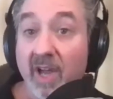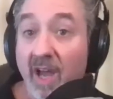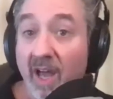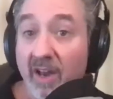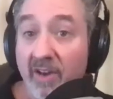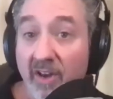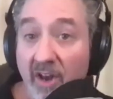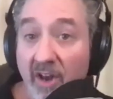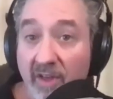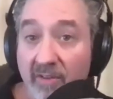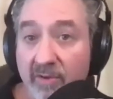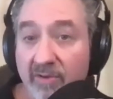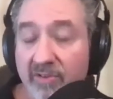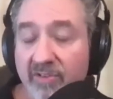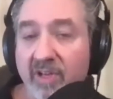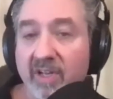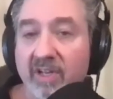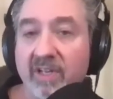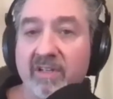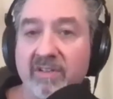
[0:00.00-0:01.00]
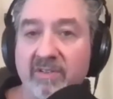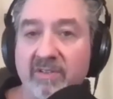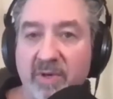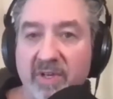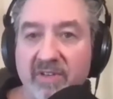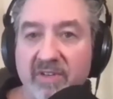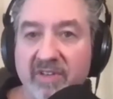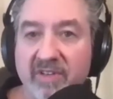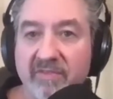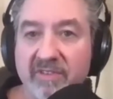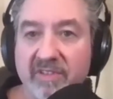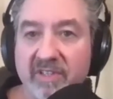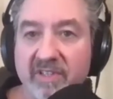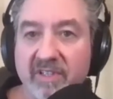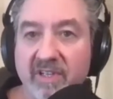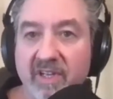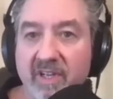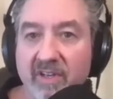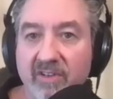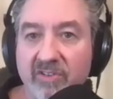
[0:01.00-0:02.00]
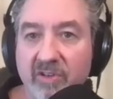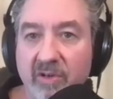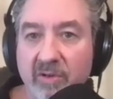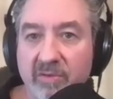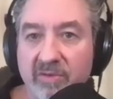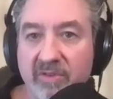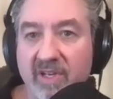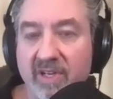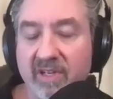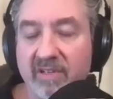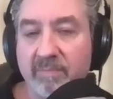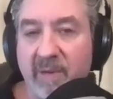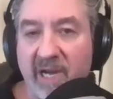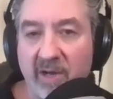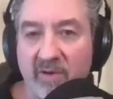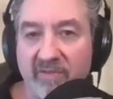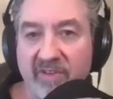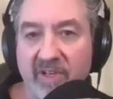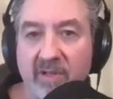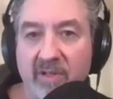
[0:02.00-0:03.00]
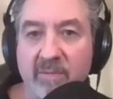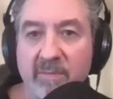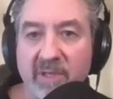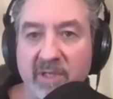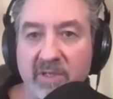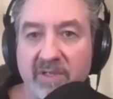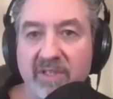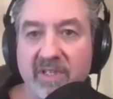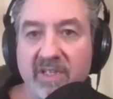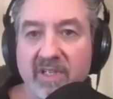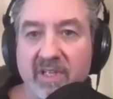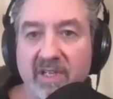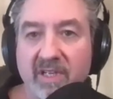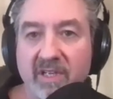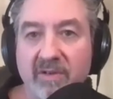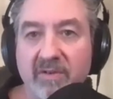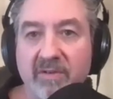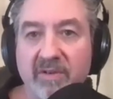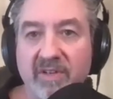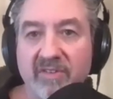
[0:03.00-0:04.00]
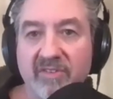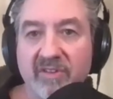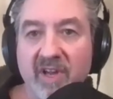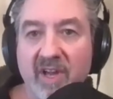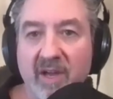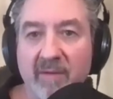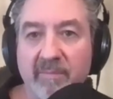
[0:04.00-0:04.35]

Another study in 2017 showed that bioavailability increased